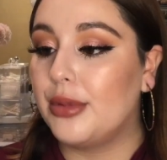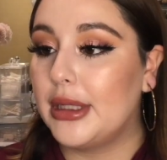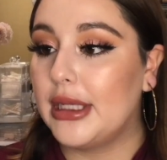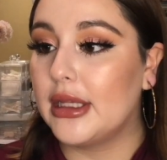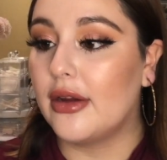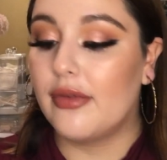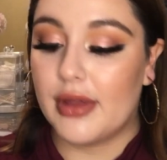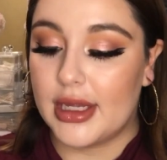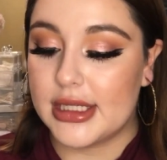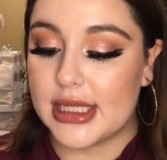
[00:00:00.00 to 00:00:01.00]
really love
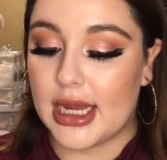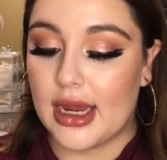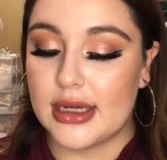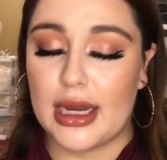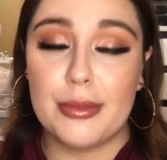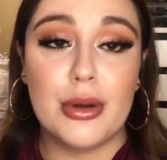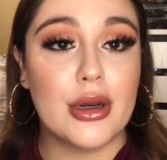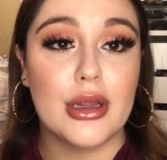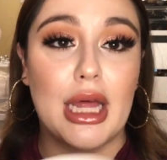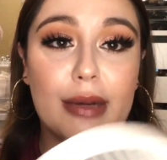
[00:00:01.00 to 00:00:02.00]
this, and I put
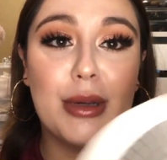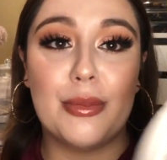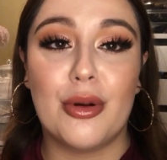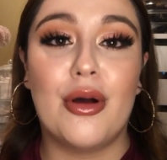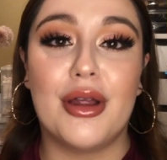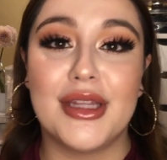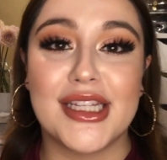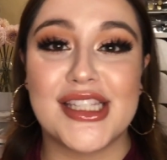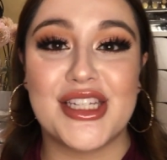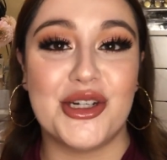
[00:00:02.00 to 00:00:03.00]
a lot of people on
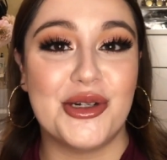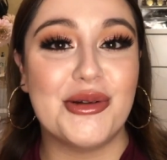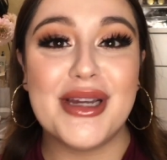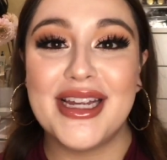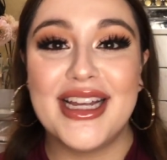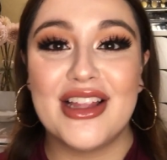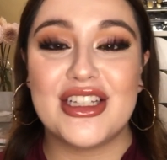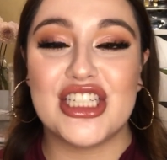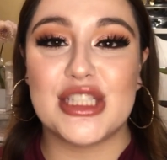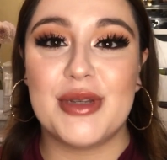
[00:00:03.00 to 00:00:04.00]
this too,
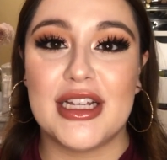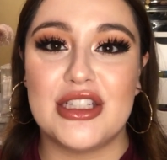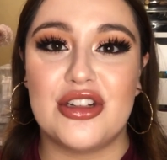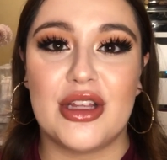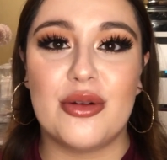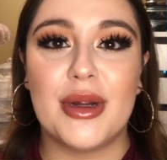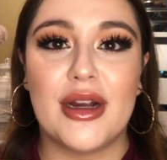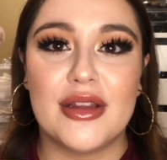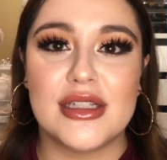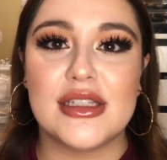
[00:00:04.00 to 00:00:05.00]
just because they're like, oh my
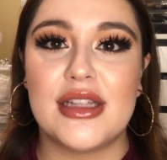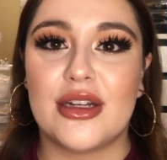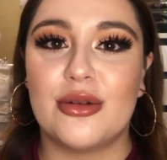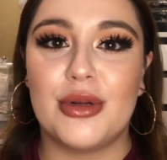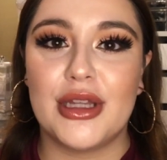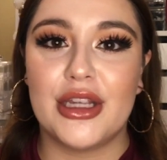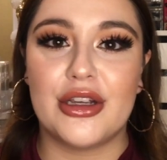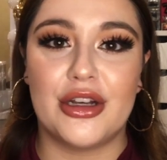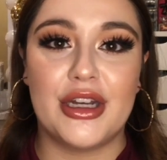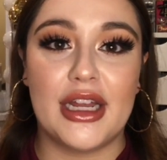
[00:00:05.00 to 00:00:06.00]
god, this is like a really
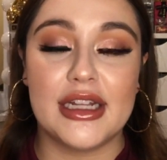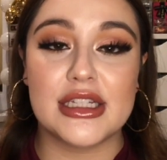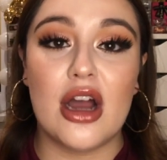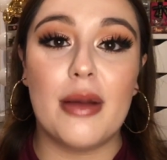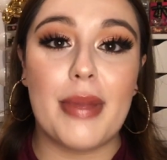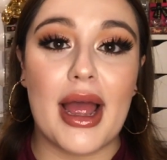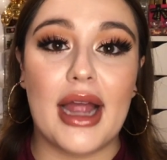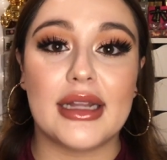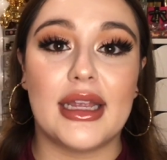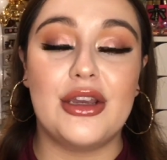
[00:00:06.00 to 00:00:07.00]
good, and it's
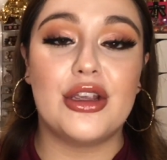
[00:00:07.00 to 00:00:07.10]
compact, and